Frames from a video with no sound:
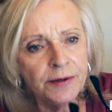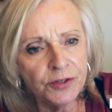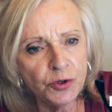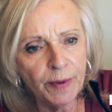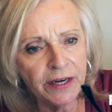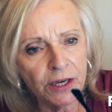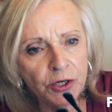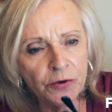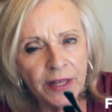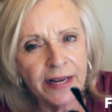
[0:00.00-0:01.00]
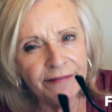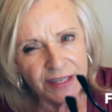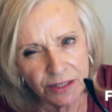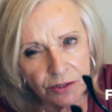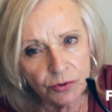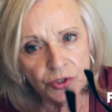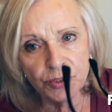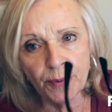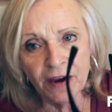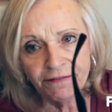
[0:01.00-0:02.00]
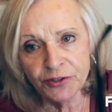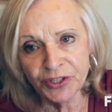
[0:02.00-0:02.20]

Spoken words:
you may not know that I have a huge spot for